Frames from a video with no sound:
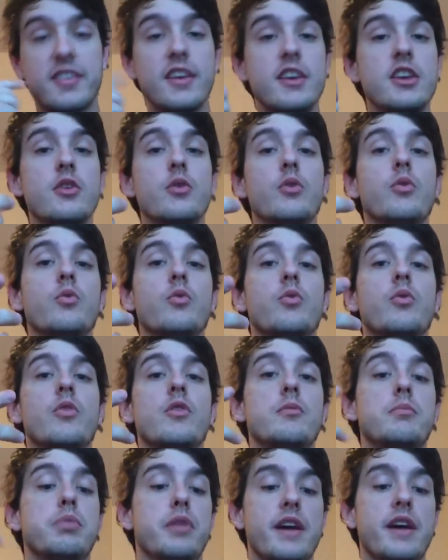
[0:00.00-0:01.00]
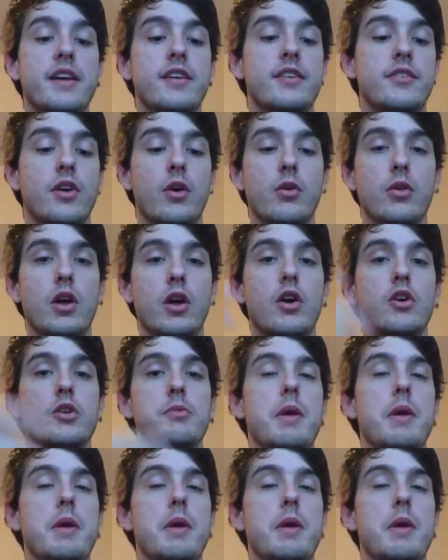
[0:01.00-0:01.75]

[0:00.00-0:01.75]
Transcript: say you're playing solo,